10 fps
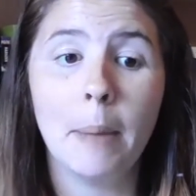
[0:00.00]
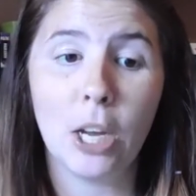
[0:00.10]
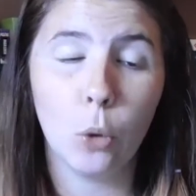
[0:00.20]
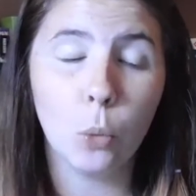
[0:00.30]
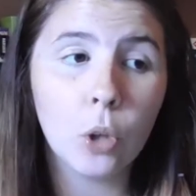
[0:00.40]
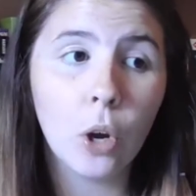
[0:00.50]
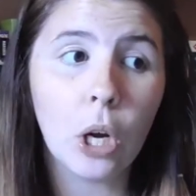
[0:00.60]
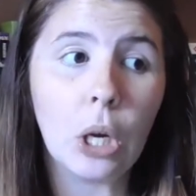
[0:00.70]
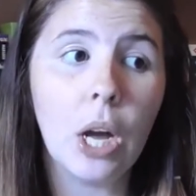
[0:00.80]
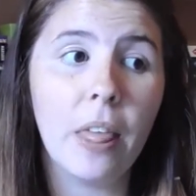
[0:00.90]
but you will
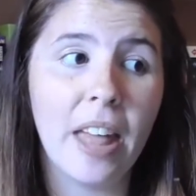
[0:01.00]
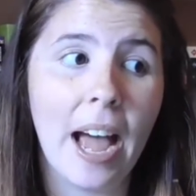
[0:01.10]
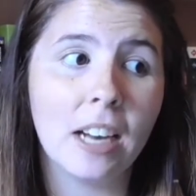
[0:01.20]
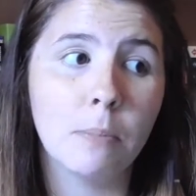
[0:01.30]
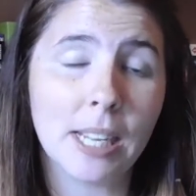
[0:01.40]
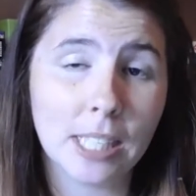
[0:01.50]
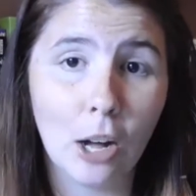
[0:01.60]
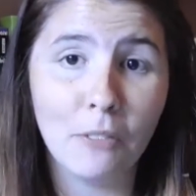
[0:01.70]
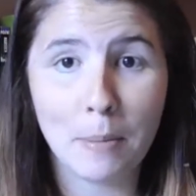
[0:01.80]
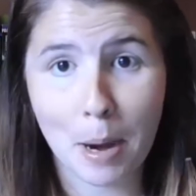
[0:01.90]
know that
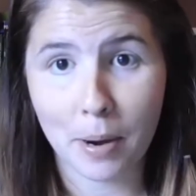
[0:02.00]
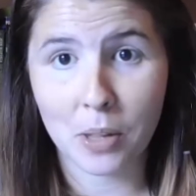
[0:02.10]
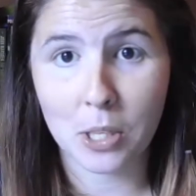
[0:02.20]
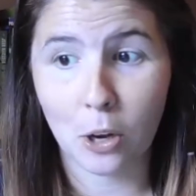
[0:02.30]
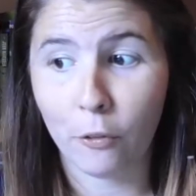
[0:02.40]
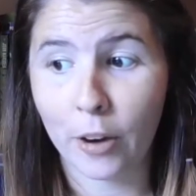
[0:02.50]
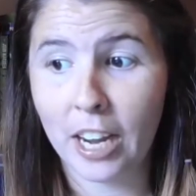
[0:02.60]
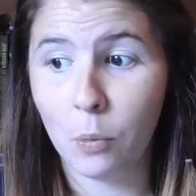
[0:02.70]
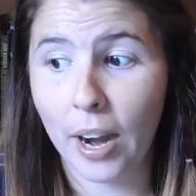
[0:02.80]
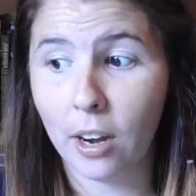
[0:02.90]
myself and my brother's
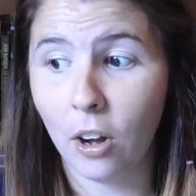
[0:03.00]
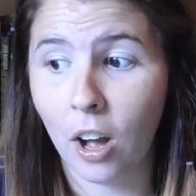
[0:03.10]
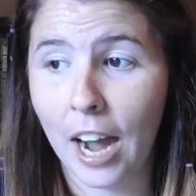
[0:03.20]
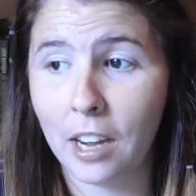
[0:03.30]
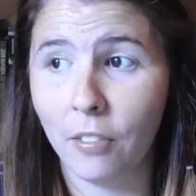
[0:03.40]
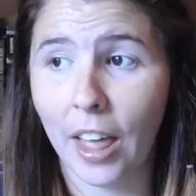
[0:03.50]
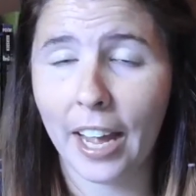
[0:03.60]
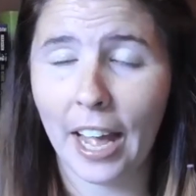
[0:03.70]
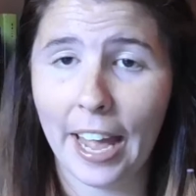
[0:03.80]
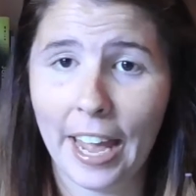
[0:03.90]
girlfriend went on kind of
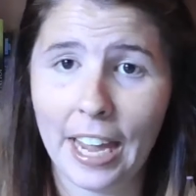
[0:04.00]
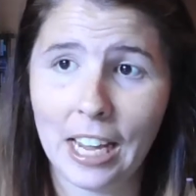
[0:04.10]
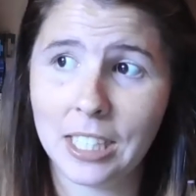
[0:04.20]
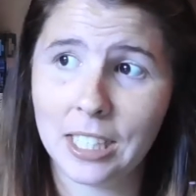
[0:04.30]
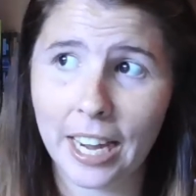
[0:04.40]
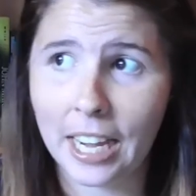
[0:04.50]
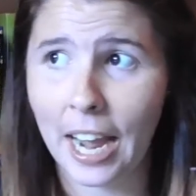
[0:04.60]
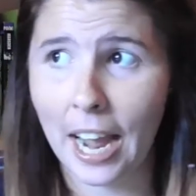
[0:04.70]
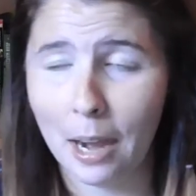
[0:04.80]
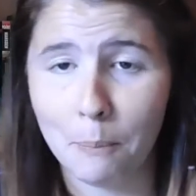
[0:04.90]
like a
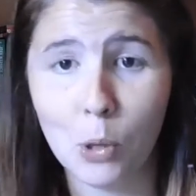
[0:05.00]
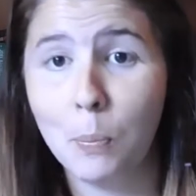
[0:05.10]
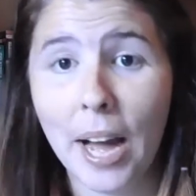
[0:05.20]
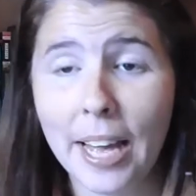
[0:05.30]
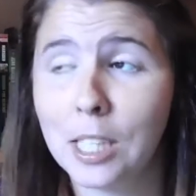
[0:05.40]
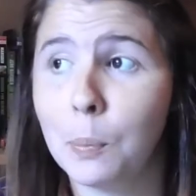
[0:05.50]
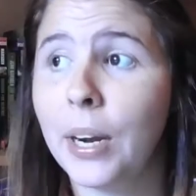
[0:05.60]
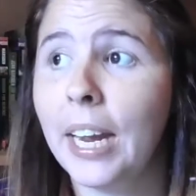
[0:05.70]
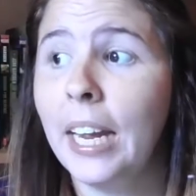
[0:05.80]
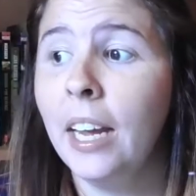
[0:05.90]
secondhand book buying
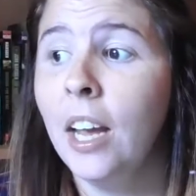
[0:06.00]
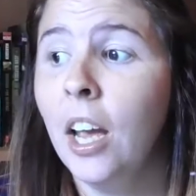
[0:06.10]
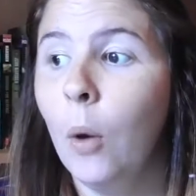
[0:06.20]
spree.